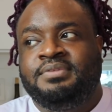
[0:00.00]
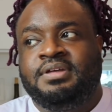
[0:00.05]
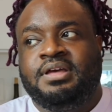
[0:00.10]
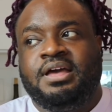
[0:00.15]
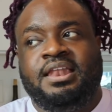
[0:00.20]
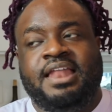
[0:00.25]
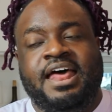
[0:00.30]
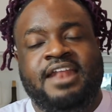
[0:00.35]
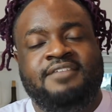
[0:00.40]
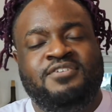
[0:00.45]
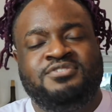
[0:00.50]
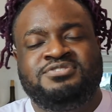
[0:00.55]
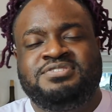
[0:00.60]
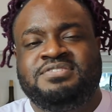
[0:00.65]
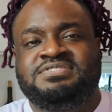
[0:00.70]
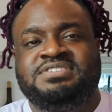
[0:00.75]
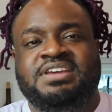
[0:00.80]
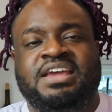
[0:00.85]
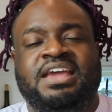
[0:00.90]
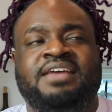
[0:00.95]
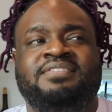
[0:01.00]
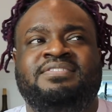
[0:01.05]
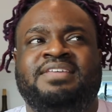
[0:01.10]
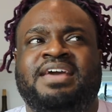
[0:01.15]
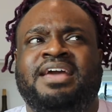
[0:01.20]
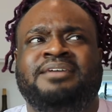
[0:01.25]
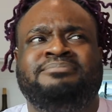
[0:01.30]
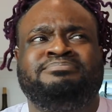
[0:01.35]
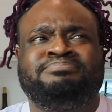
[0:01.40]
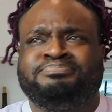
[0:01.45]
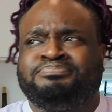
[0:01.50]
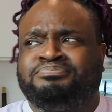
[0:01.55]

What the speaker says: a lot of folks are saying that,